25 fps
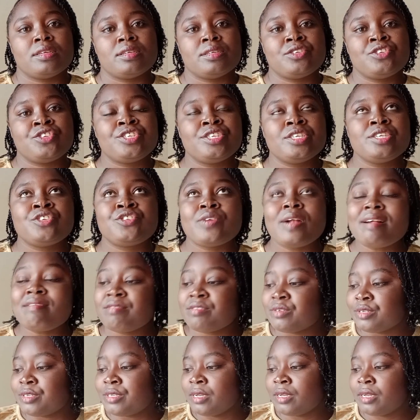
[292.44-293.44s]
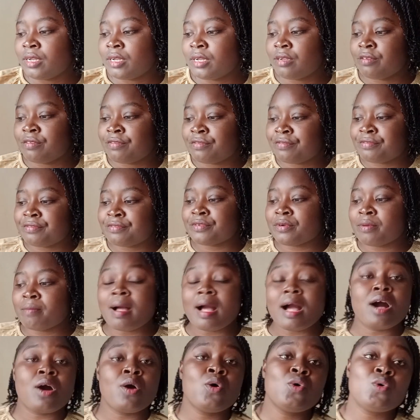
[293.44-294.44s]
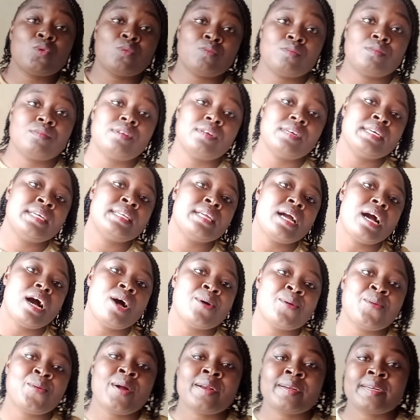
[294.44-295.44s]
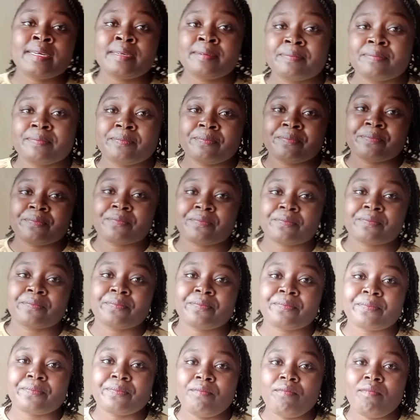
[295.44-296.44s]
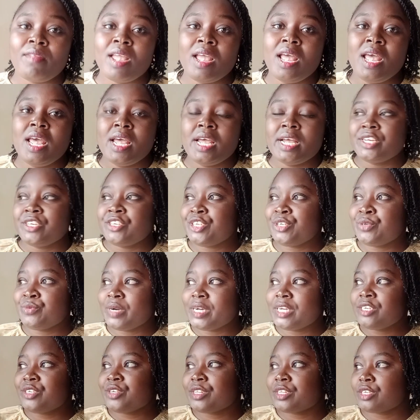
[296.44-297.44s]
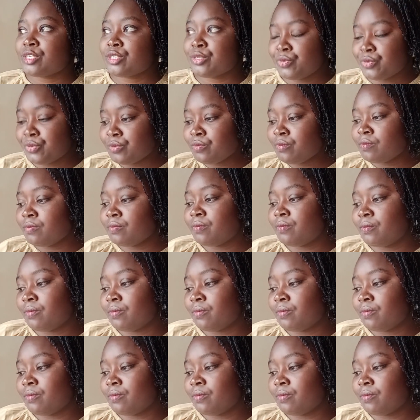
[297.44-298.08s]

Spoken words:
She traveled from her home in Kangware. She went to the school.